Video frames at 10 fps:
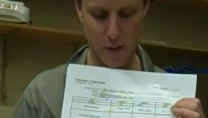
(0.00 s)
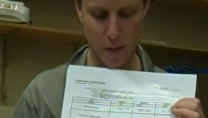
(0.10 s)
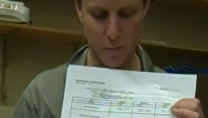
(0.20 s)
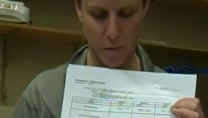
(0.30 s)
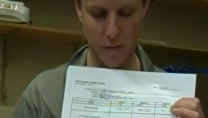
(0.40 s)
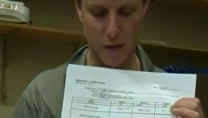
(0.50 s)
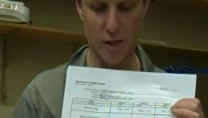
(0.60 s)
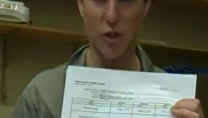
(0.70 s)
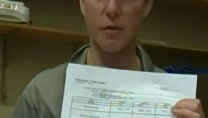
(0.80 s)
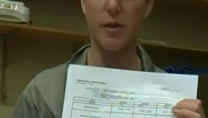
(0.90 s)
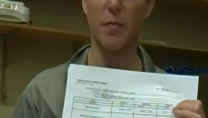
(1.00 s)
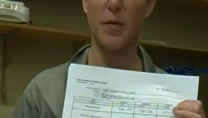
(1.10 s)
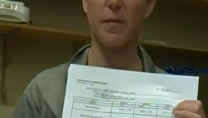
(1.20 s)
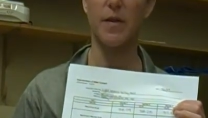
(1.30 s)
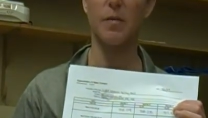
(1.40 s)
the number that shows
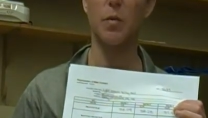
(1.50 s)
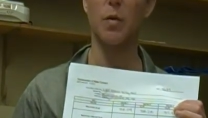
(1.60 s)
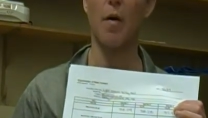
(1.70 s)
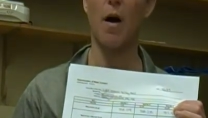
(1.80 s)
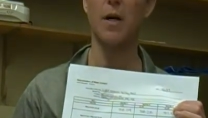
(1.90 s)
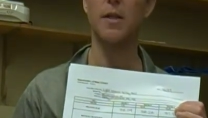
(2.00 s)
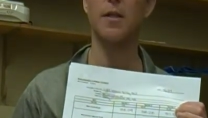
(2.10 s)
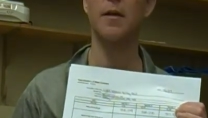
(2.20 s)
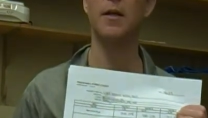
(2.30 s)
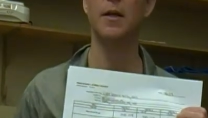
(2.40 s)
up in this blue box.